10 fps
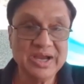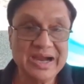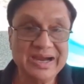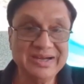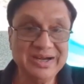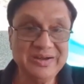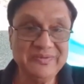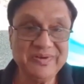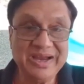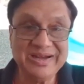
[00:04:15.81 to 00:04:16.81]

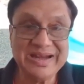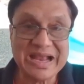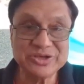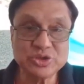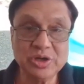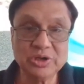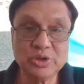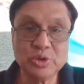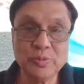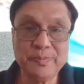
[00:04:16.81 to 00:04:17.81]
identify natural
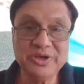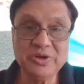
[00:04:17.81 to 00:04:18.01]
grouping